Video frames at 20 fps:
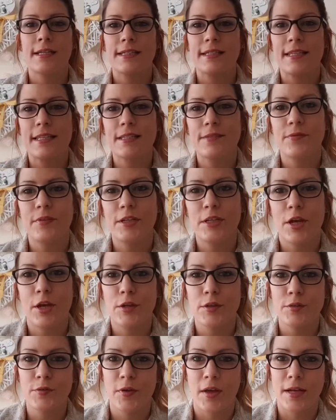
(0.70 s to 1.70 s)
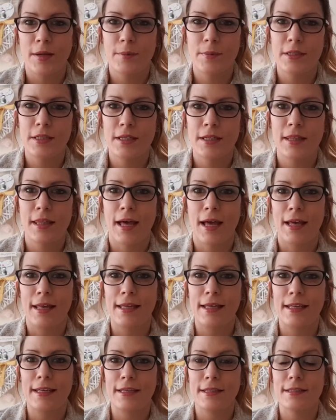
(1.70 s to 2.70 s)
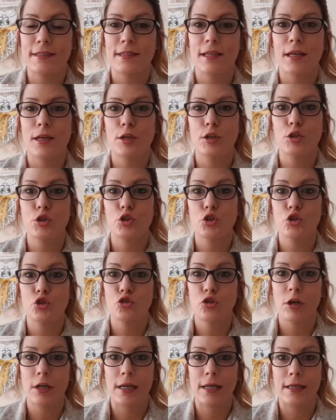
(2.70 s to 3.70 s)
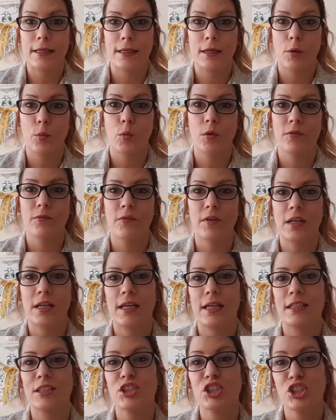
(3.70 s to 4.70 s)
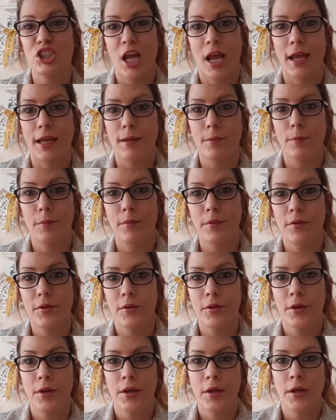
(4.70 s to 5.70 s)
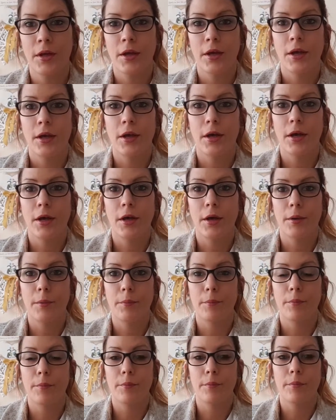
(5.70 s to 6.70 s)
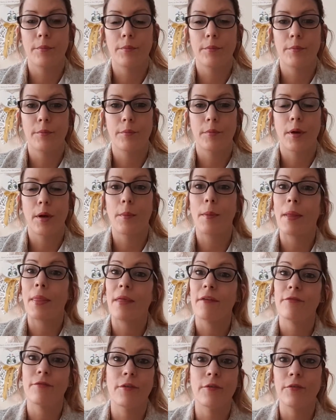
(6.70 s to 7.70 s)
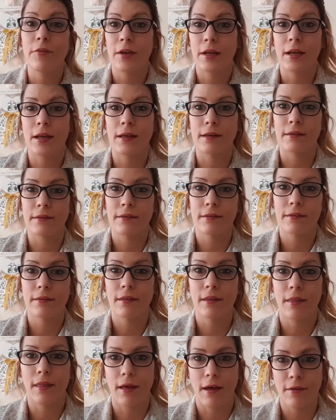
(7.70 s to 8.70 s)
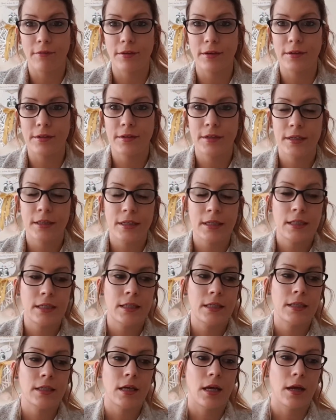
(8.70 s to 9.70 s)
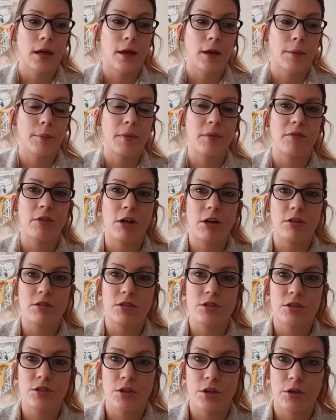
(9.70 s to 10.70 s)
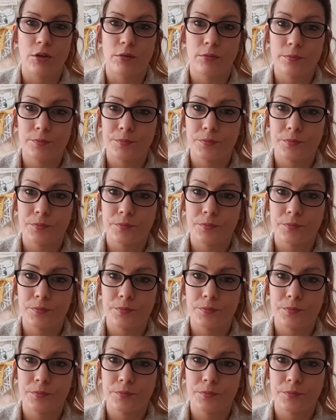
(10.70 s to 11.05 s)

So this video is for anybody that is struggling with feeling ashamed about the feelings that they're having in regards to